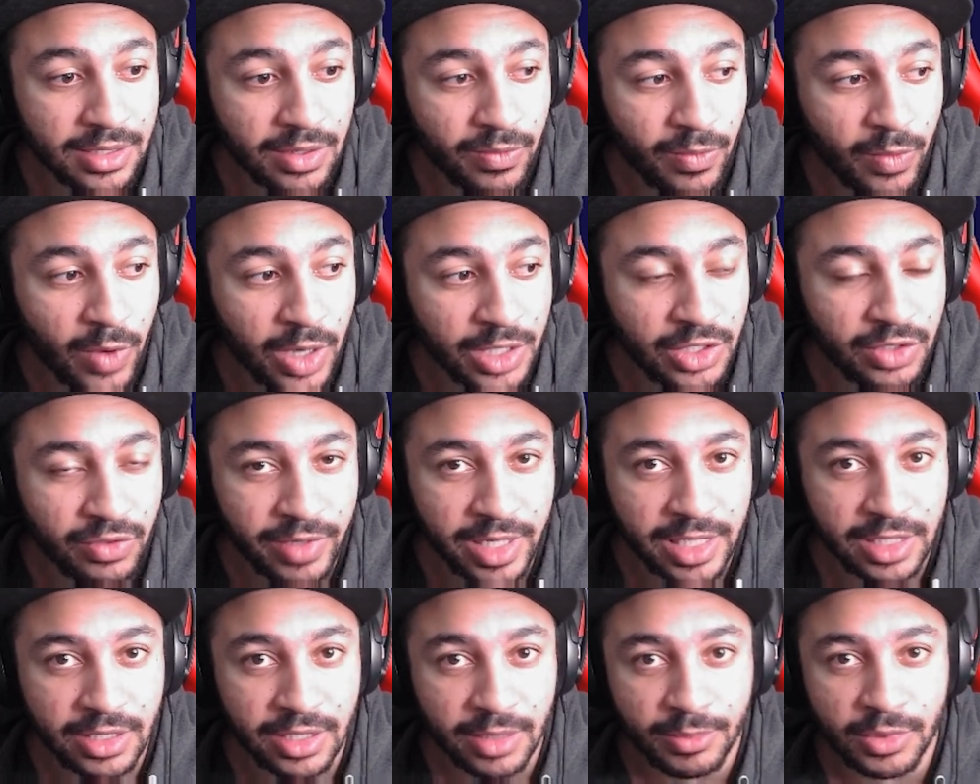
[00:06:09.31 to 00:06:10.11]
once you
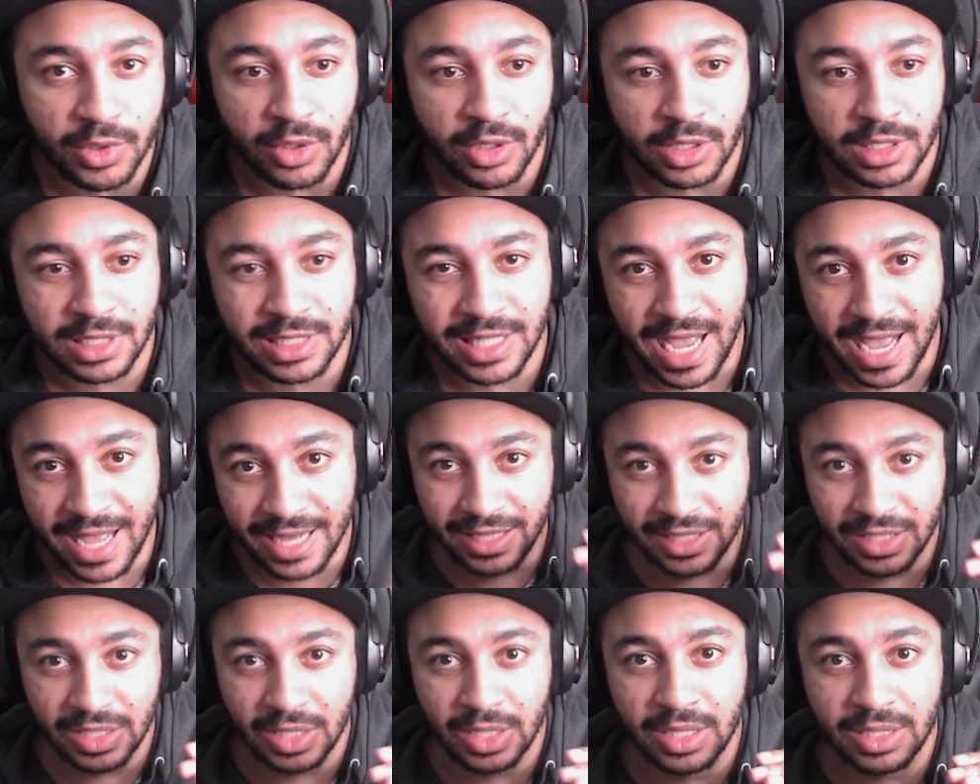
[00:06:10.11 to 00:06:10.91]
reach some sort of
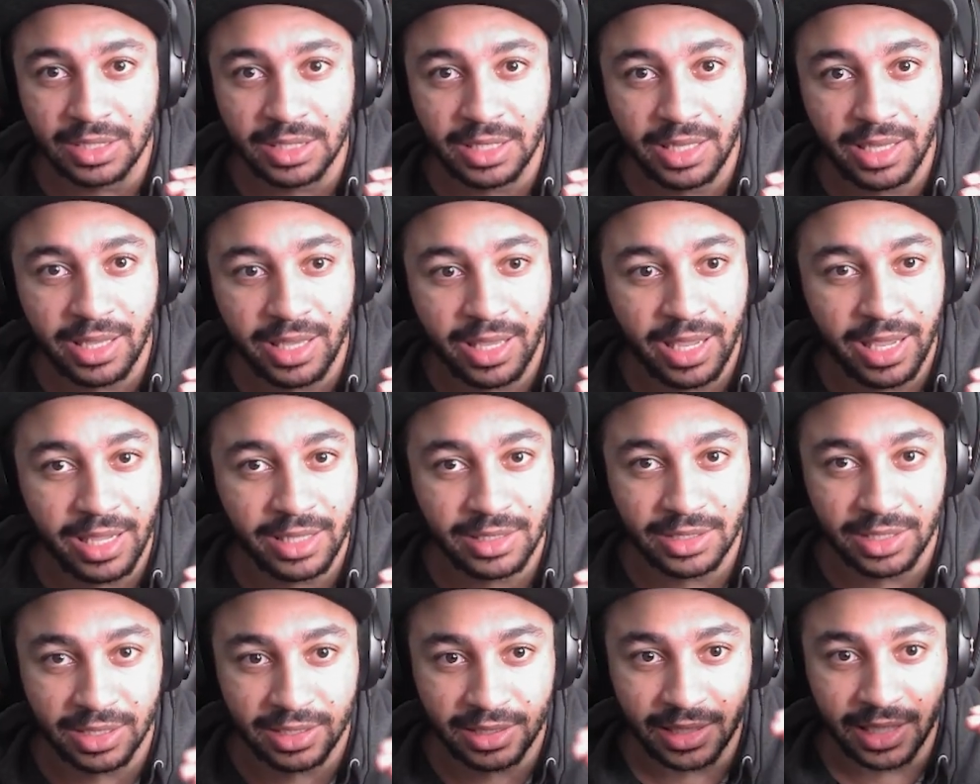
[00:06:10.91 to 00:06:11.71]
standard,
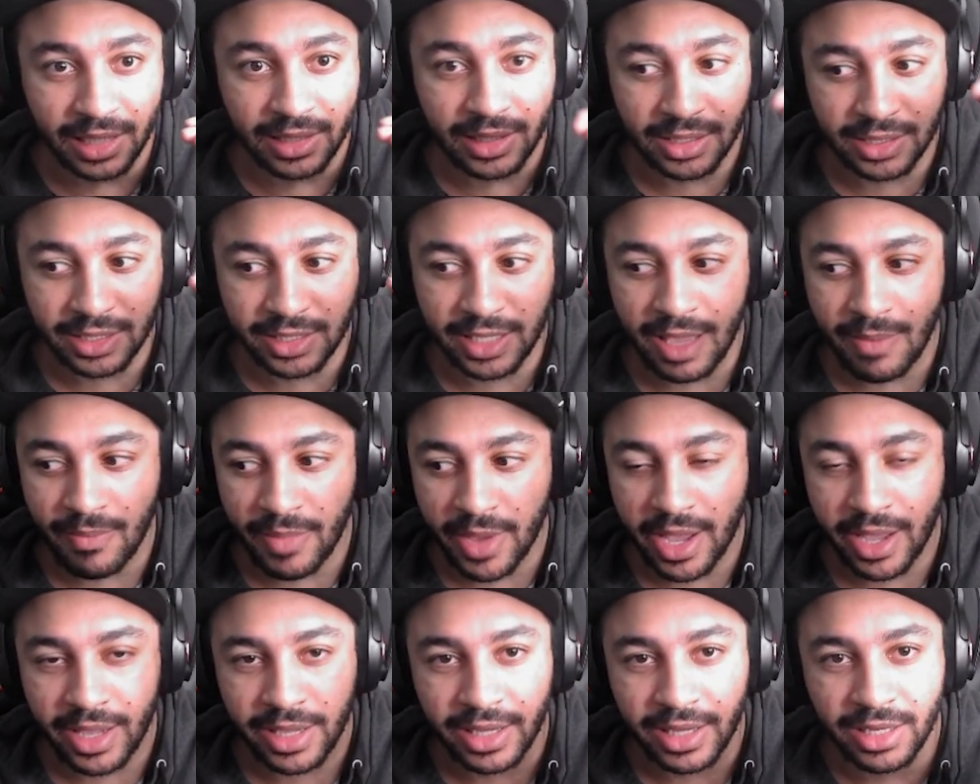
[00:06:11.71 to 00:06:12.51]
it doesn't get
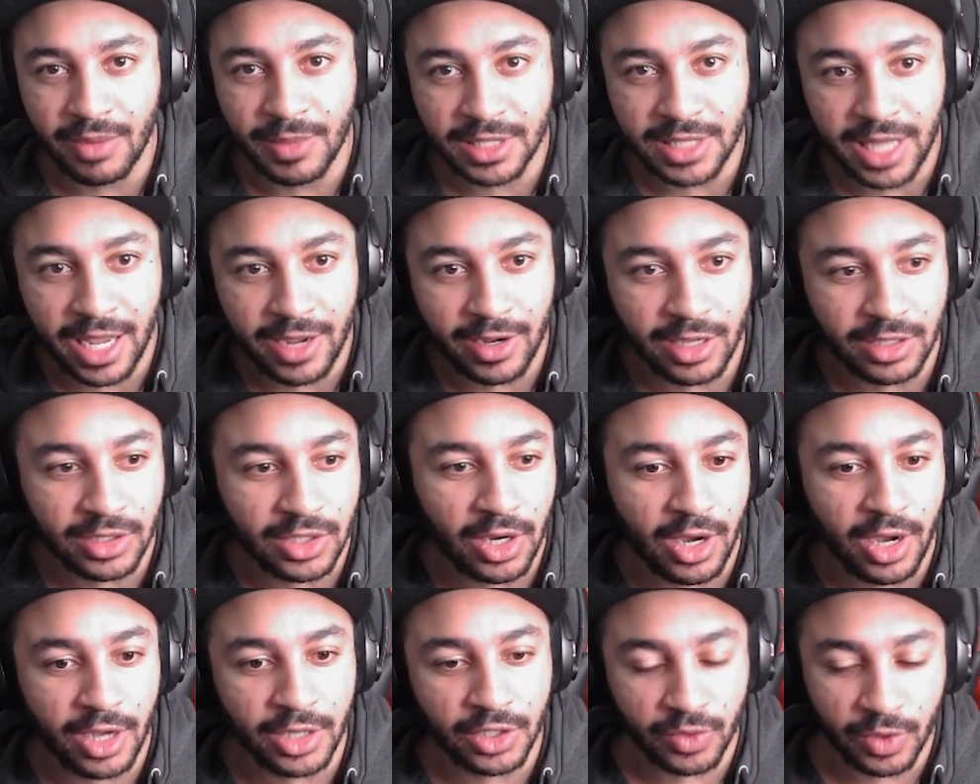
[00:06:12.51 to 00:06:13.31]
better. You know, it's like
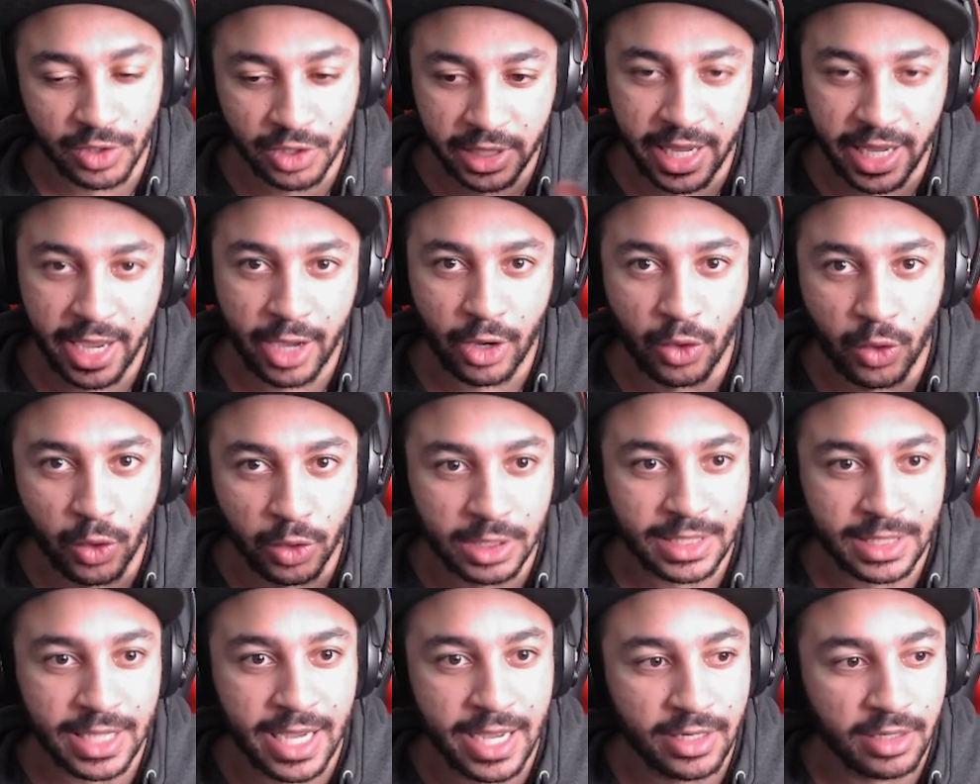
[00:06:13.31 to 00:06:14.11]
guitars. Once you get a good
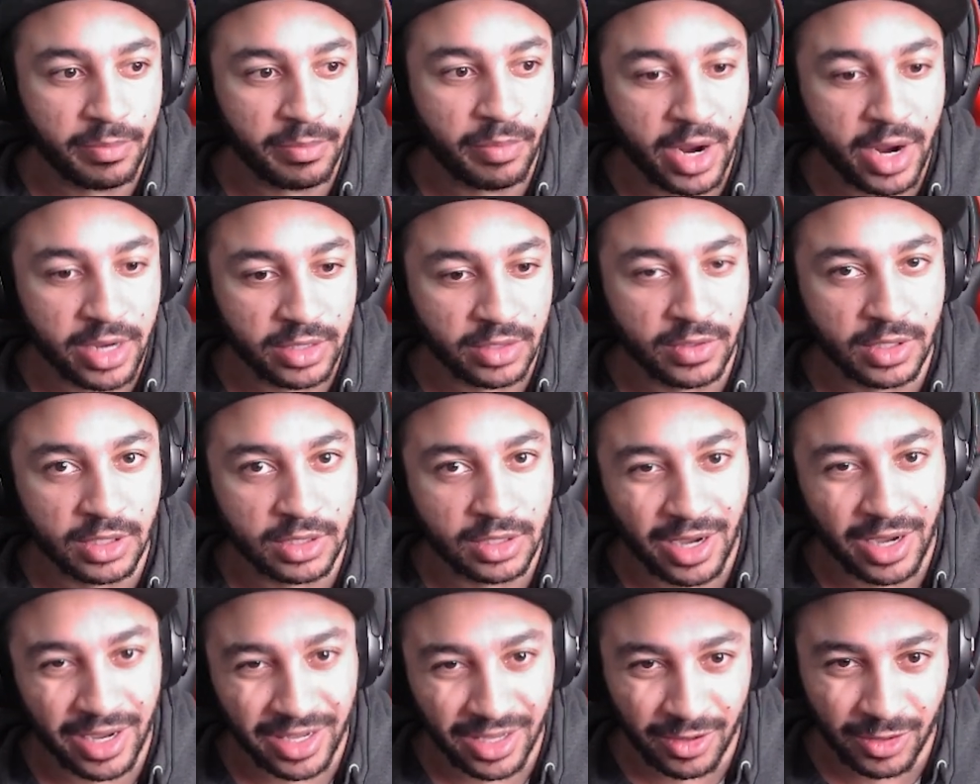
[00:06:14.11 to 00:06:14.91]
standard price of
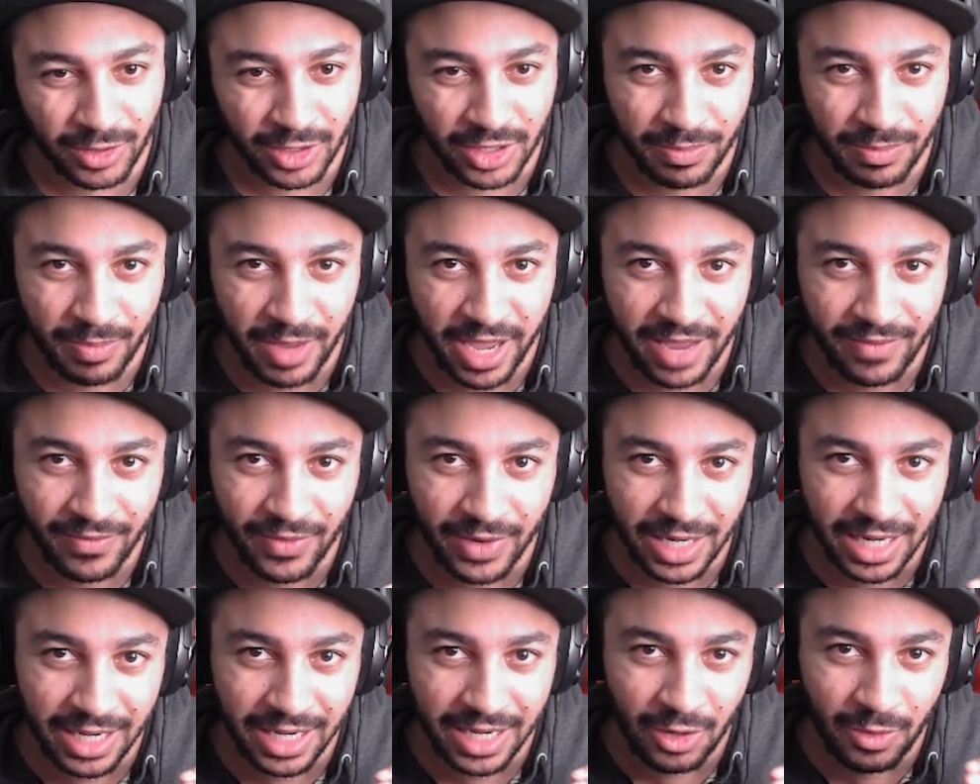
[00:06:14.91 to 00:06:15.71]
guitar, you're just paying for a
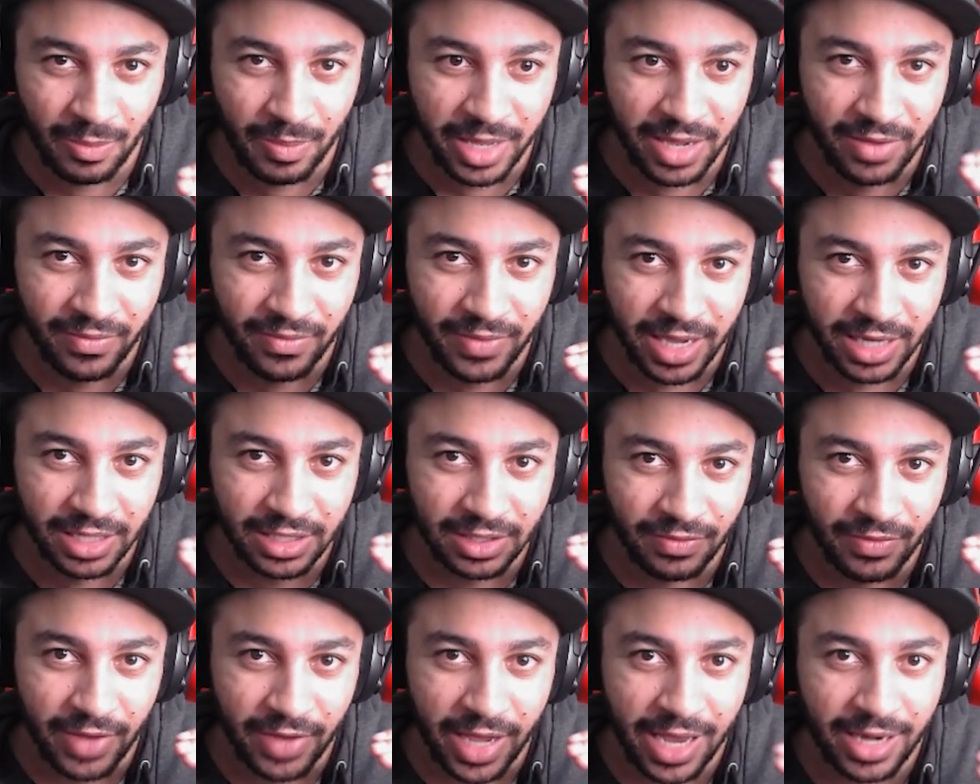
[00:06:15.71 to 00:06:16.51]
little bit of
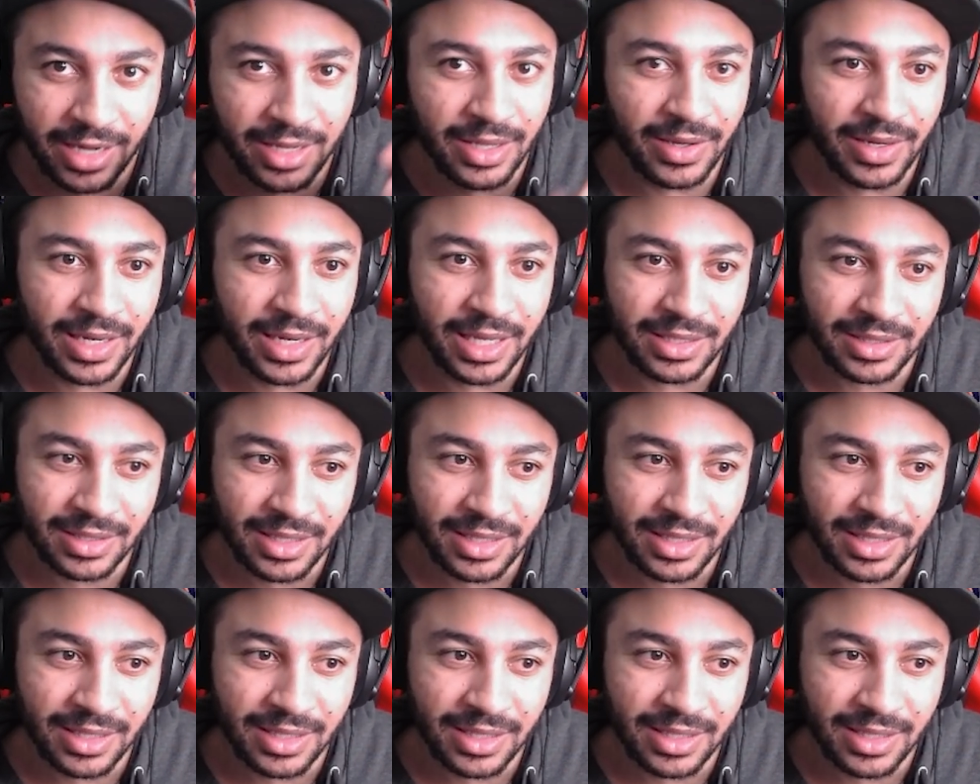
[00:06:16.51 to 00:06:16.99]
extra value, and it's